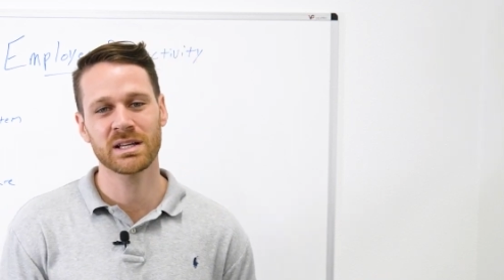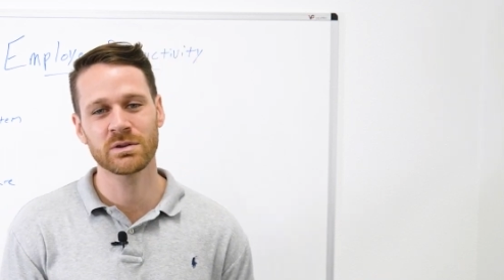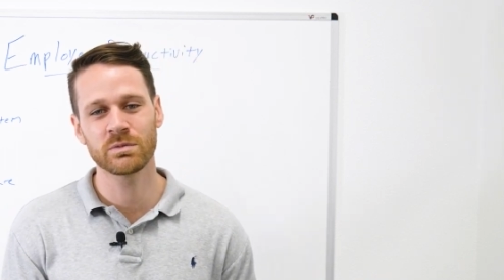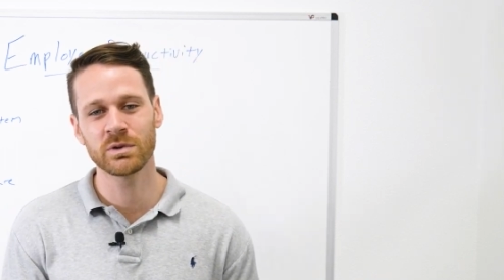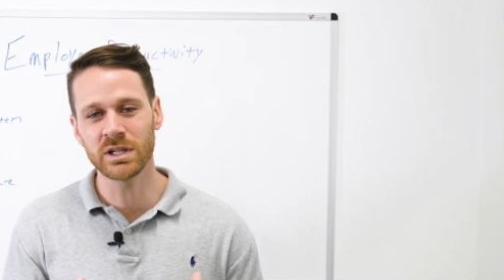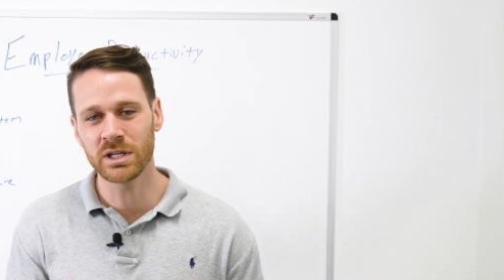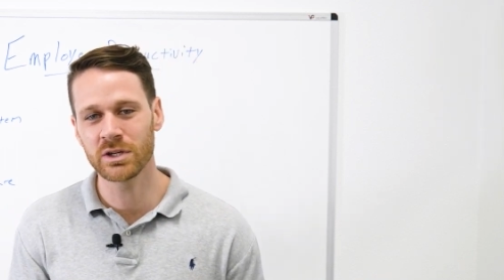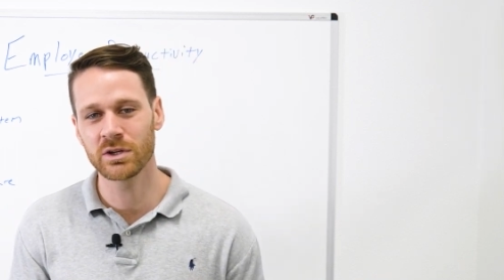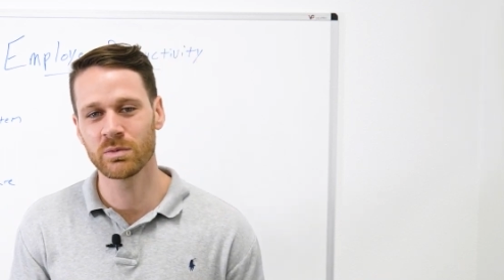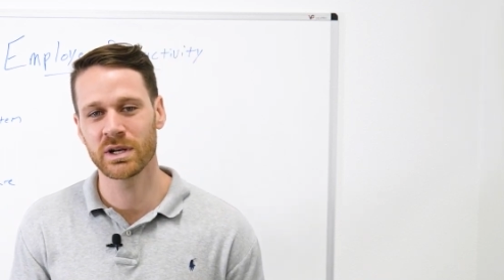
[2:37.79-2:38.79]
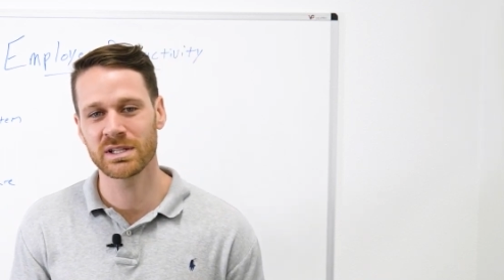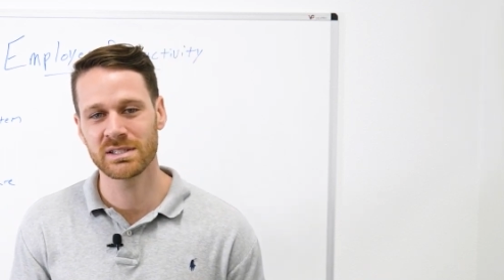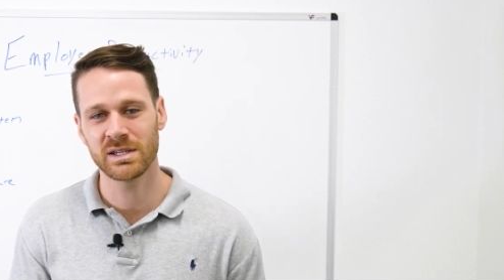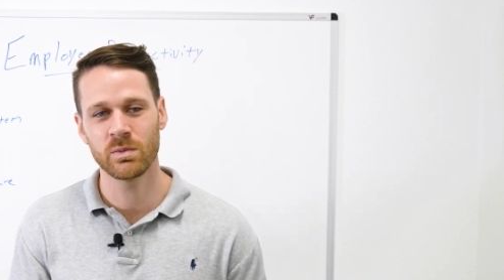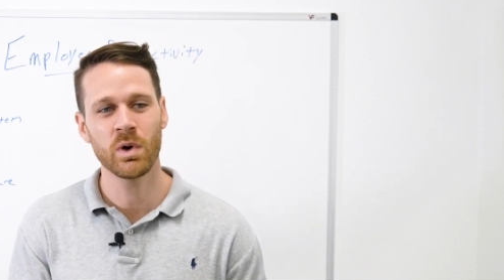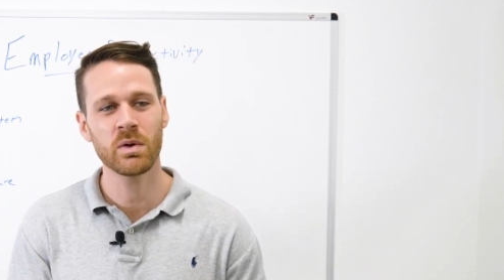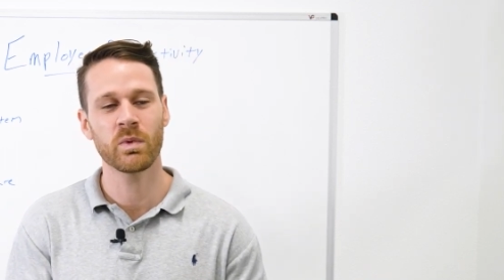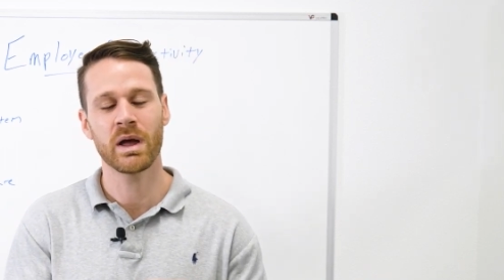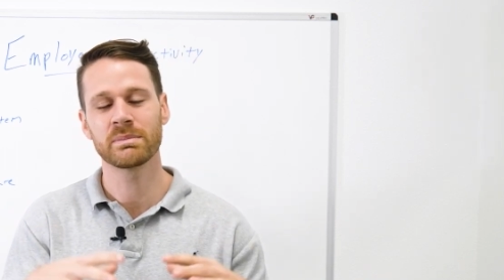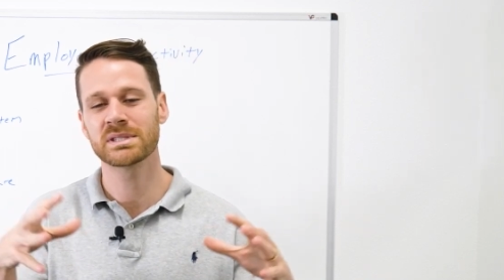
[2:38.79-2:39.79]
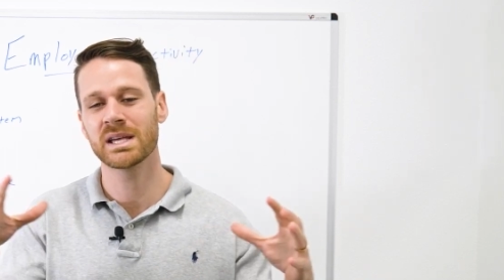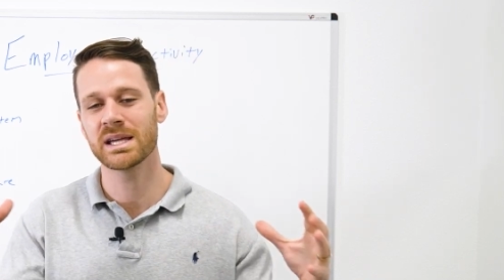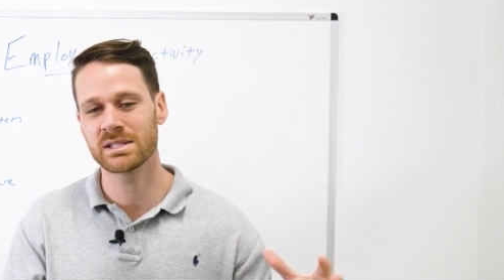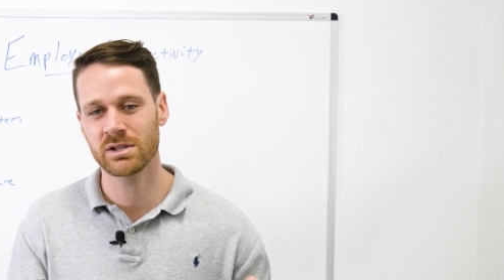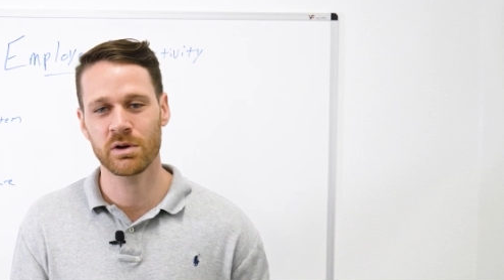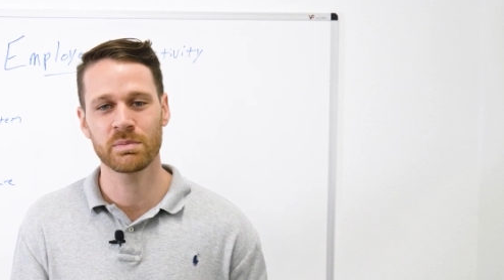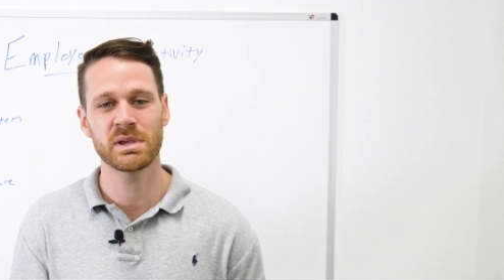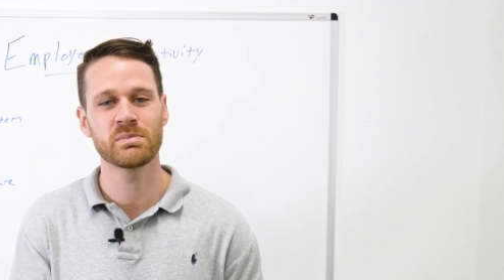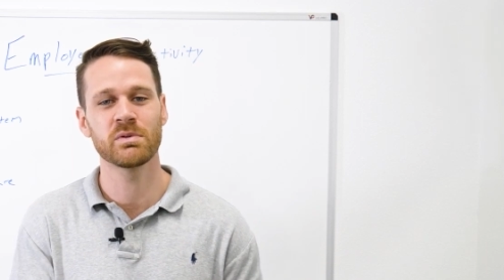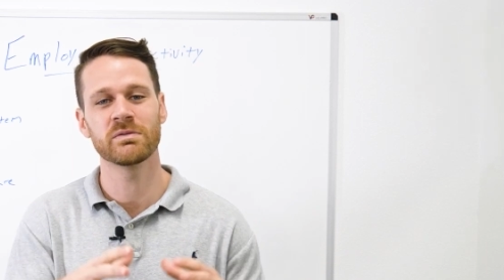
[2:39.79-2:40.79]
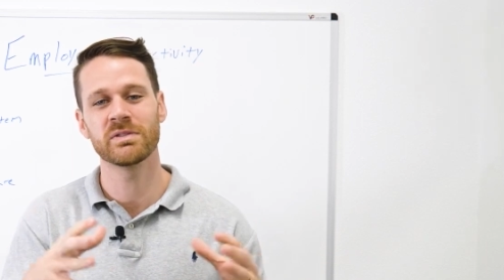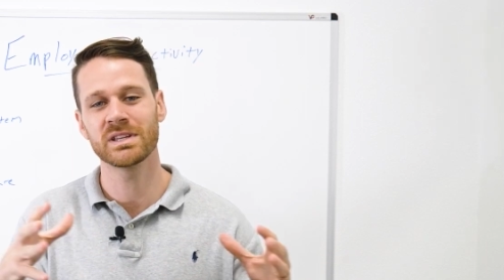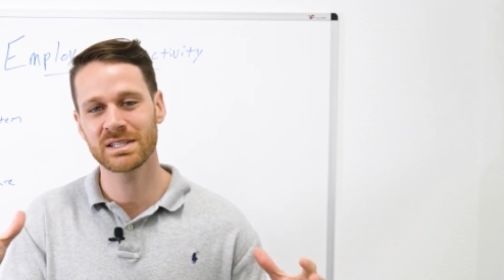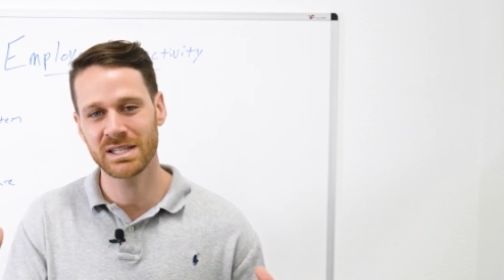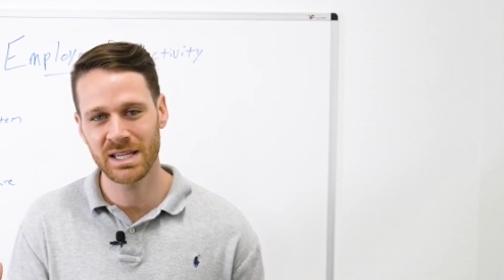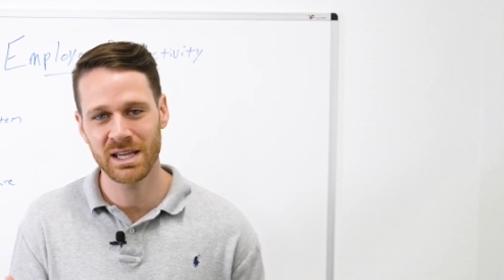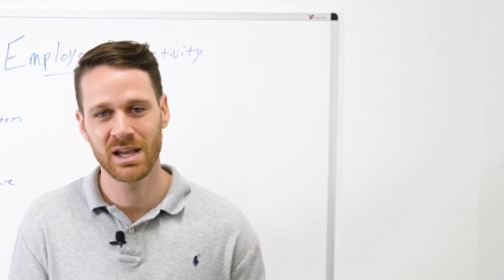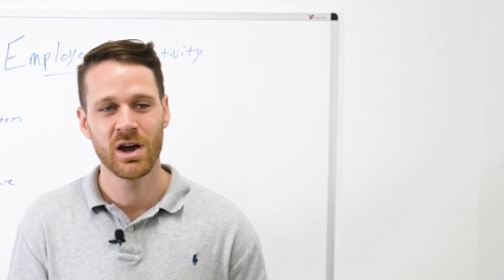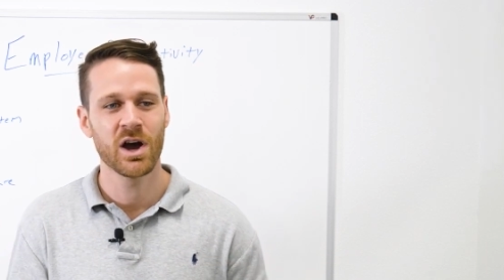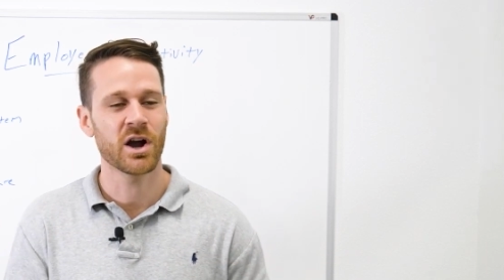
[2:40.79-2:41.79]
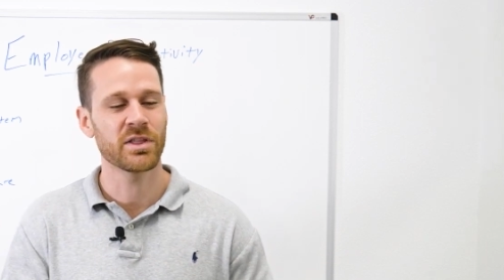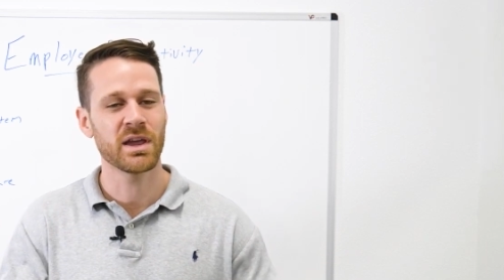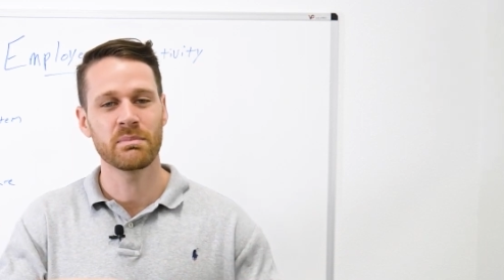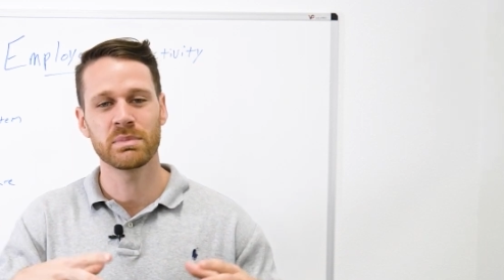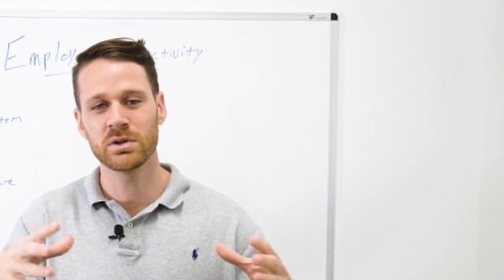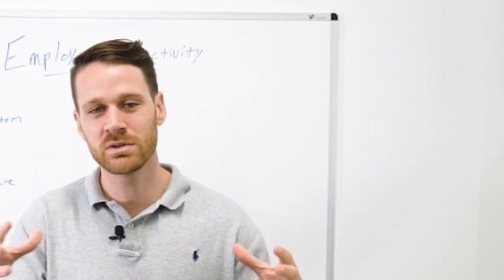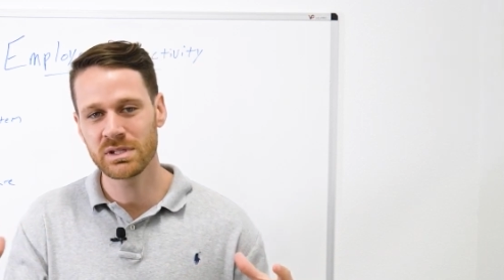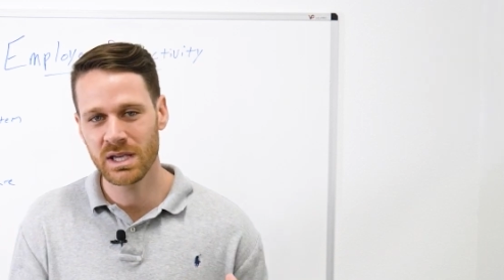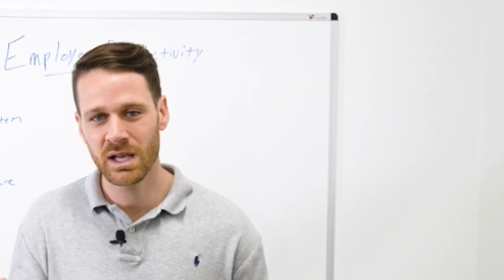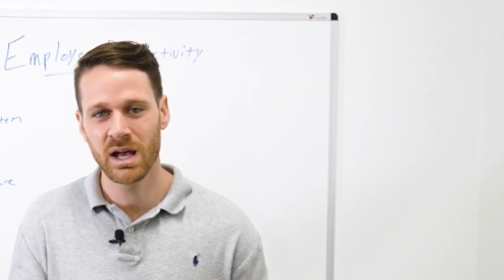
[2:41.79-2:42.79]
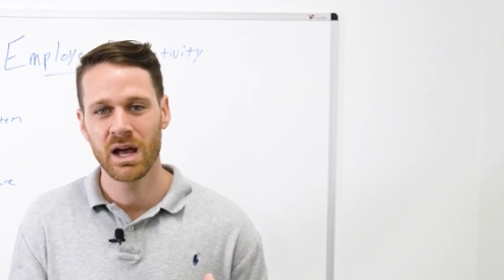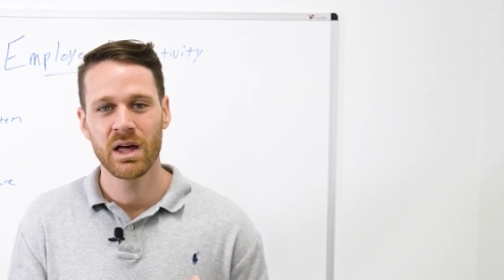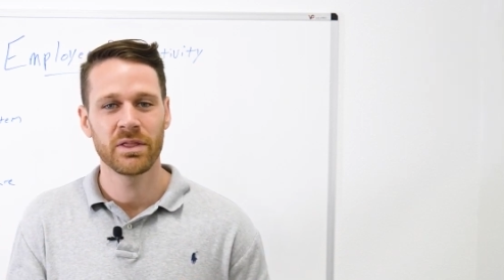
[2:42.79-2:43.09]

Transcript: that's a really good one to see what websites are people visiting. Are they abusing